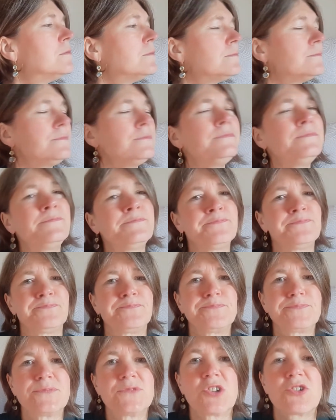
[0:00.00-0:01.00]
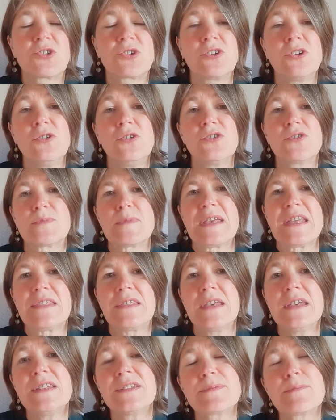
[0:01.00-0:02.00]
excuse me,
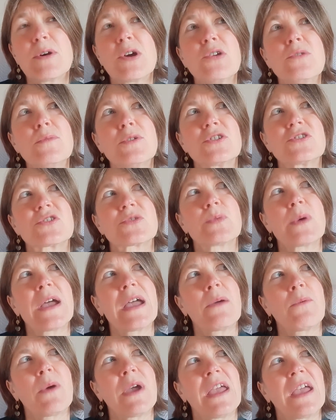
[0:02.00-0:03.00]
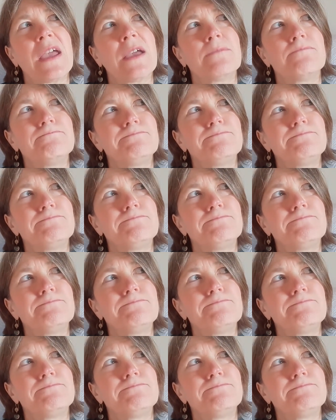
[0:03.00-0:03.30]
these moments where we're